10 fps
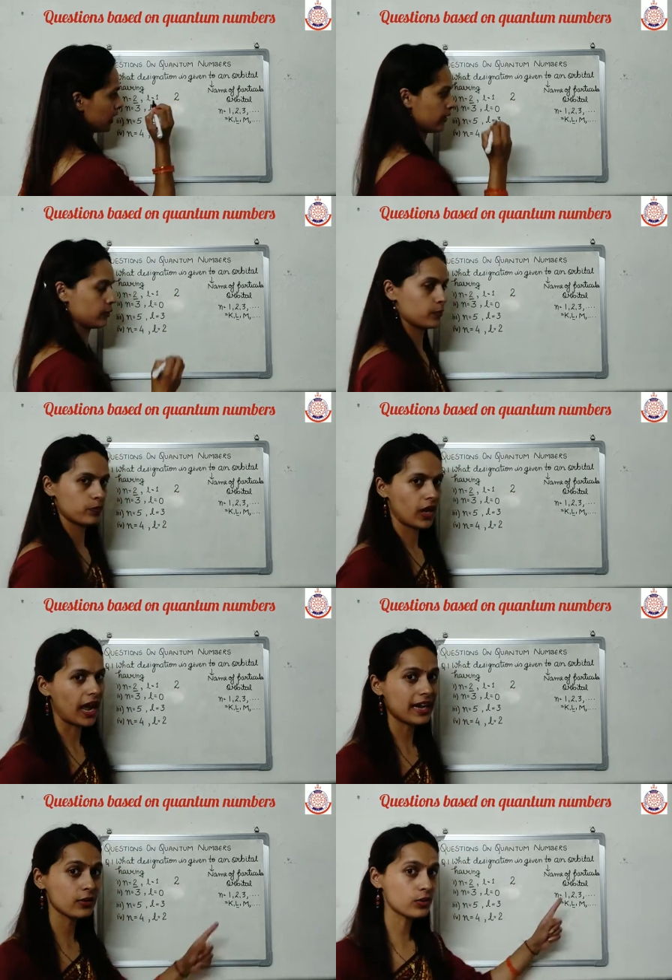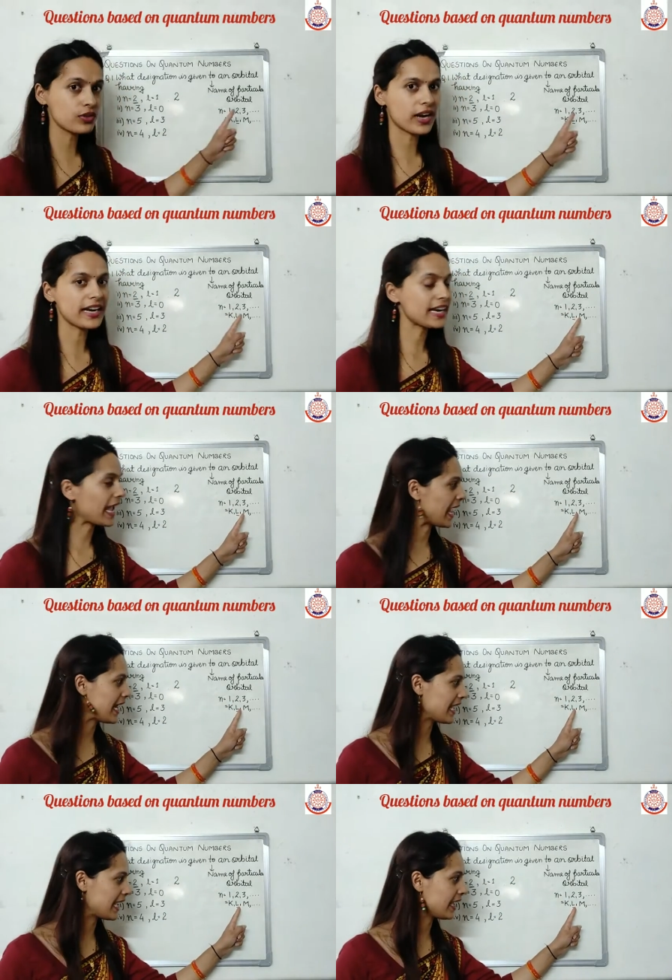here. I don't write L
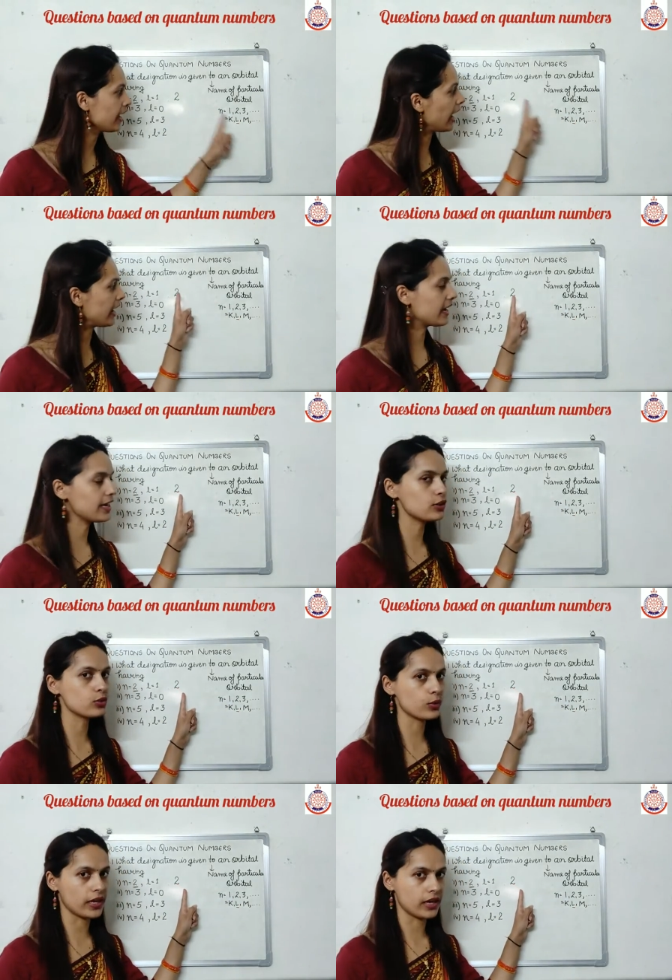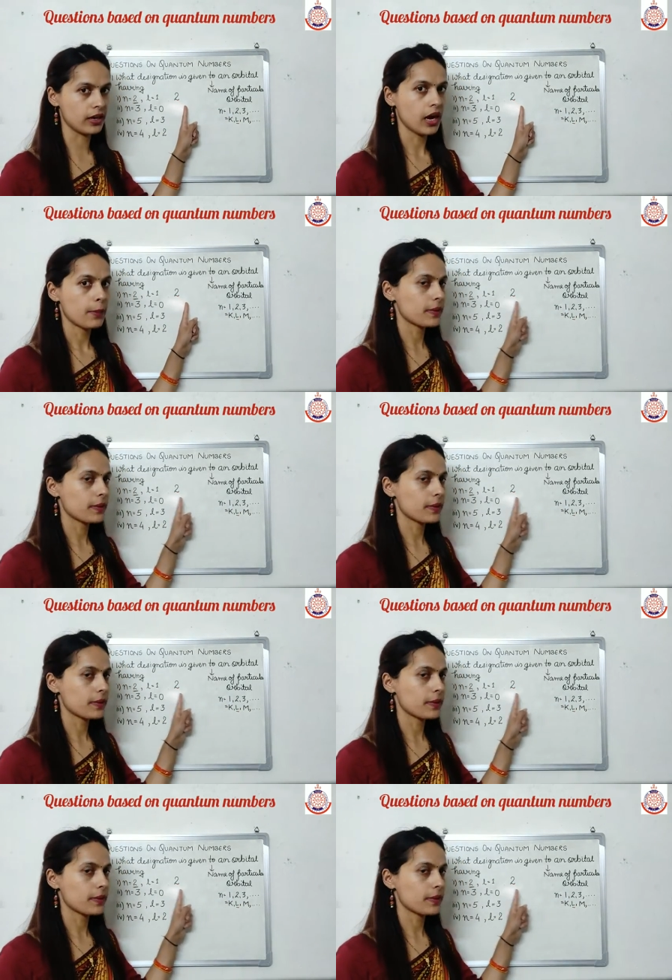here, I write 2 here.